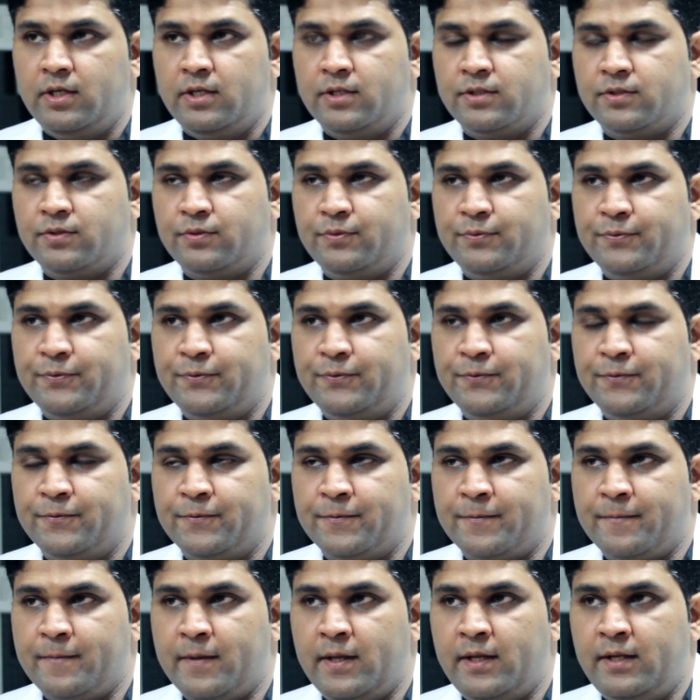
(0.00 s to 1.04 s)

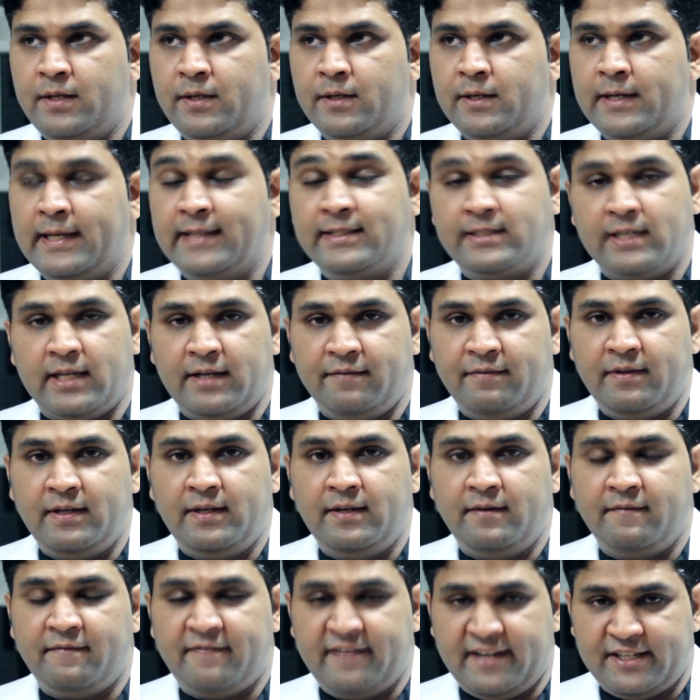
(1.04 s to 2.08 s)
So in H I V
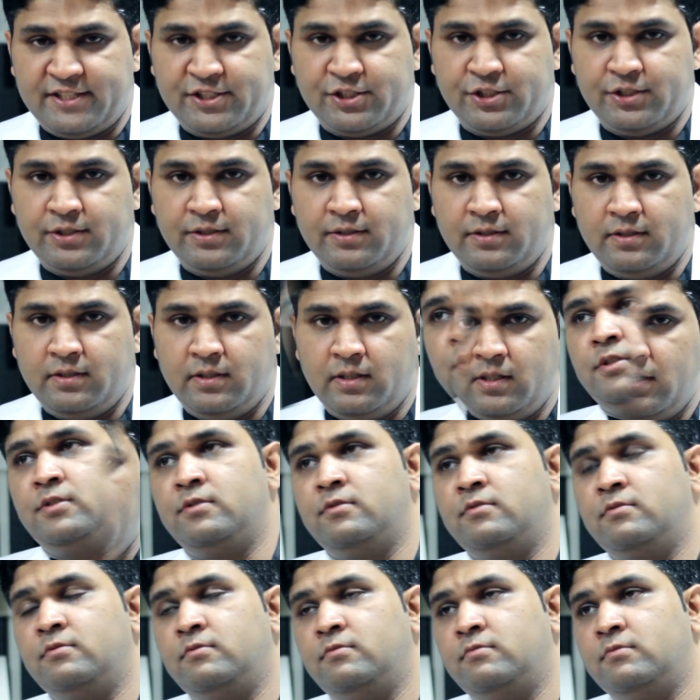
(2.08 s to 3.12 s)
infection, you
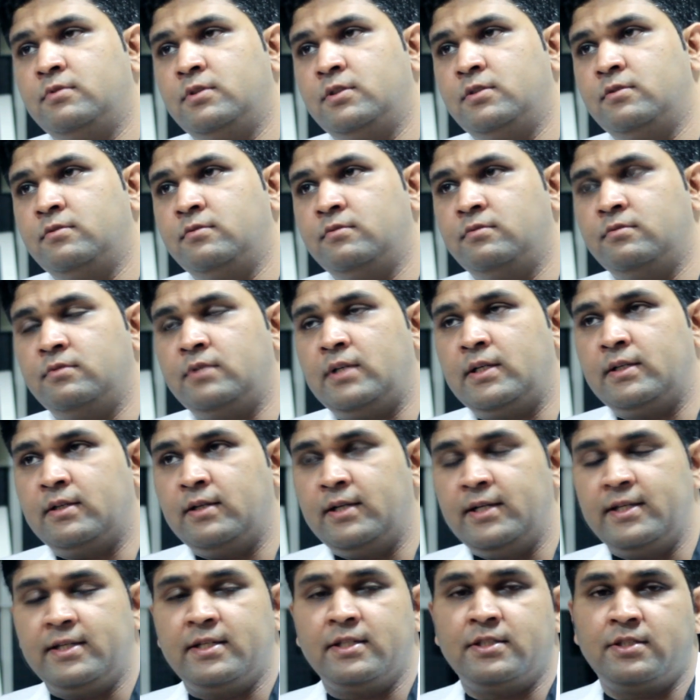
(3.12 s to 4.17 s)
know, uh, at
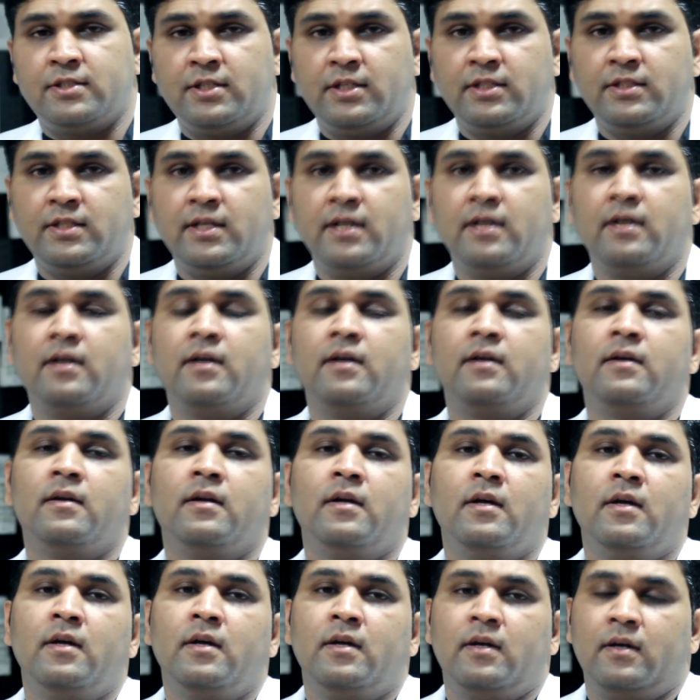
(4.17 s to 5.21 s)
later stage there are
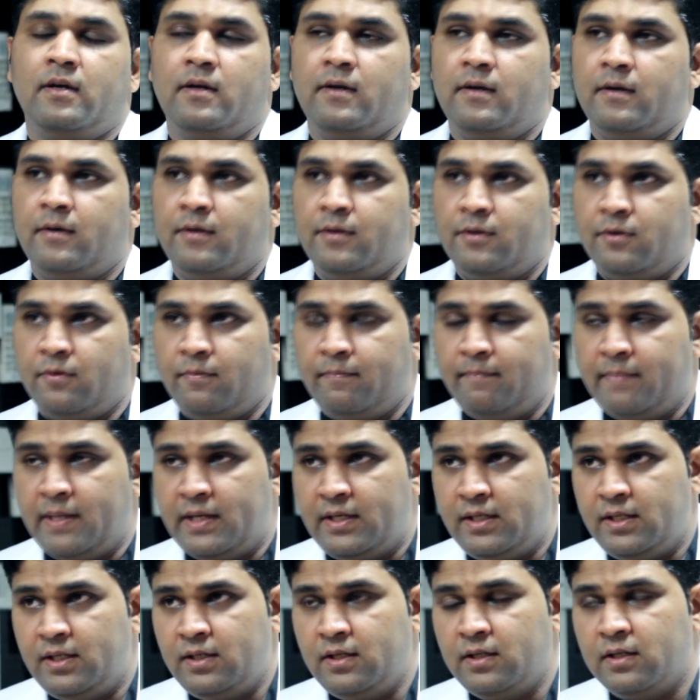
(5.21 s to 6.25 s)
uh, you know
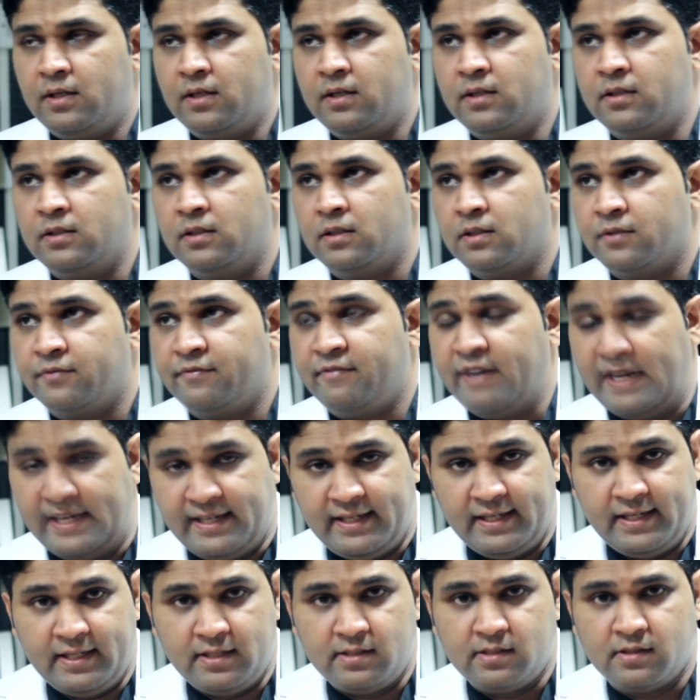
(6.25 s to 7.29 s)
many uh,
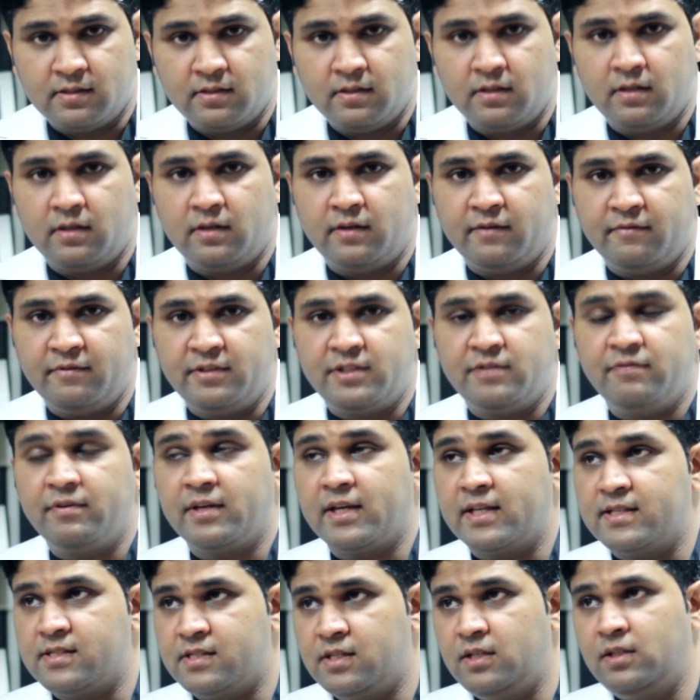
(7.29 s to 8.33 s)
findings uh, which we
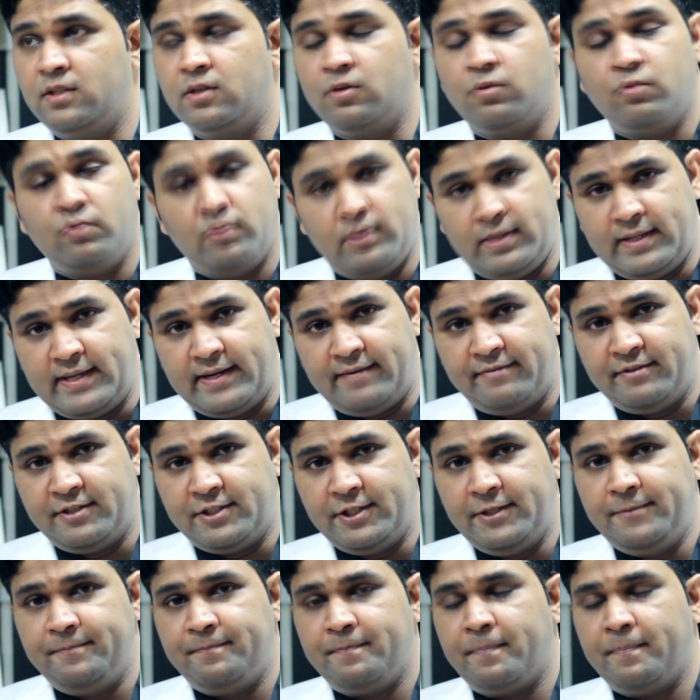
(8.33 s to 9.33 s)
can see in the oral cavity,